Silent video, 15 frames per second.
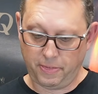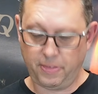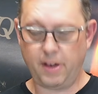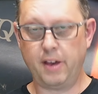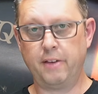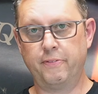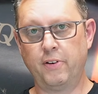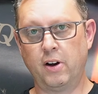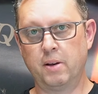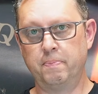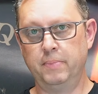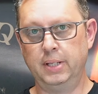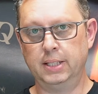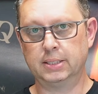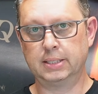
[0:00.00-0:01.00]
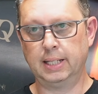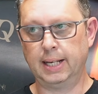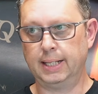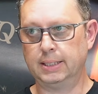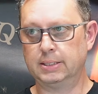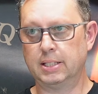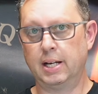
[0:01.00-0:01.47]
35 minutes
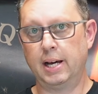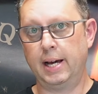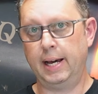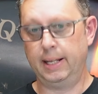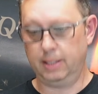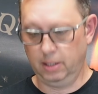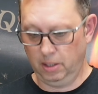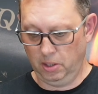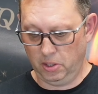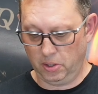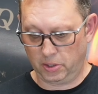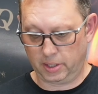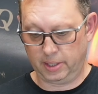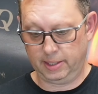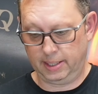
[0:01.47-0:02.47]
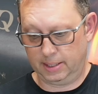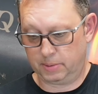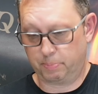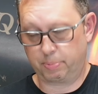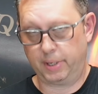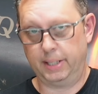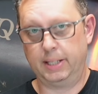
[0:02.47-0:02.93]
later, and look at this
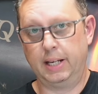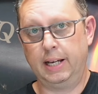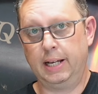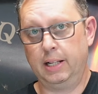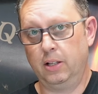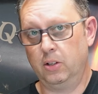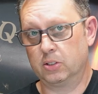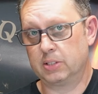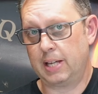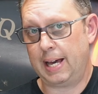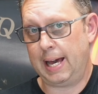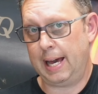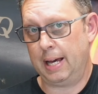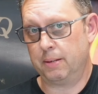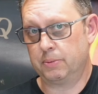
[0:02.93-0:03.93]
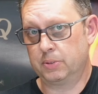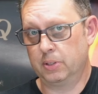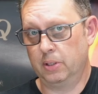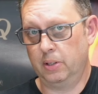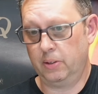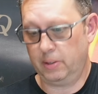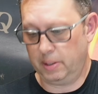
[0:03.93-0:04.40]
bread. It looks
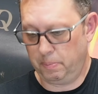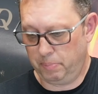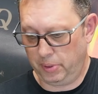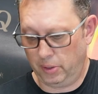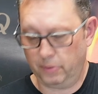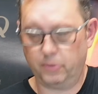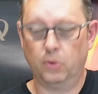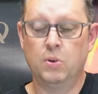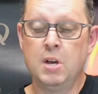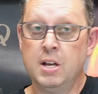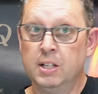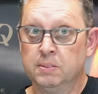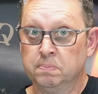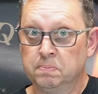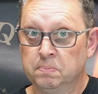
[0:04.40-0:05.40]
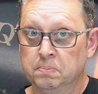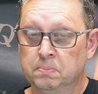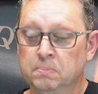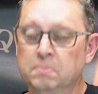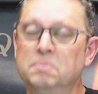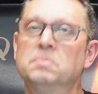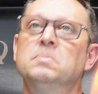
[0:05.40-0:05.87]
absolutely beautiful.
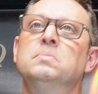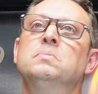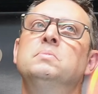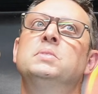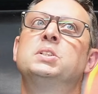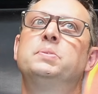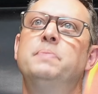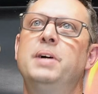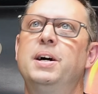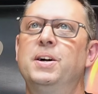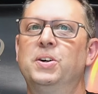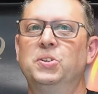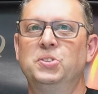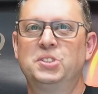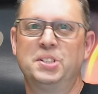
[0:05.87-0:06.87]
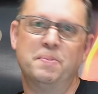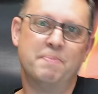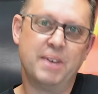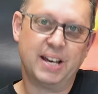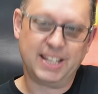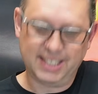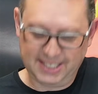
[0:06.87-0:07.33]
Smells
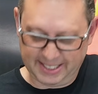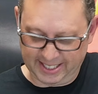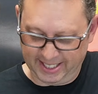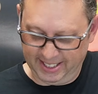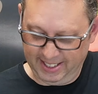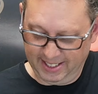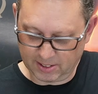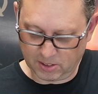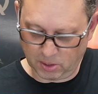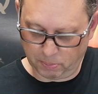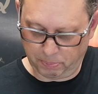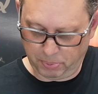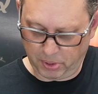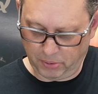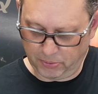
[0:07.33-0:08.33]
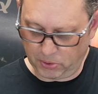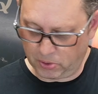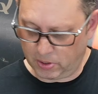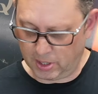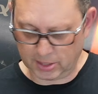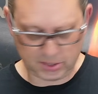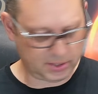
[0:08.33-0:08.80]
amazing. Got a beautiful
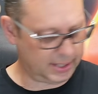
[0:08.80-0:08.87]
crust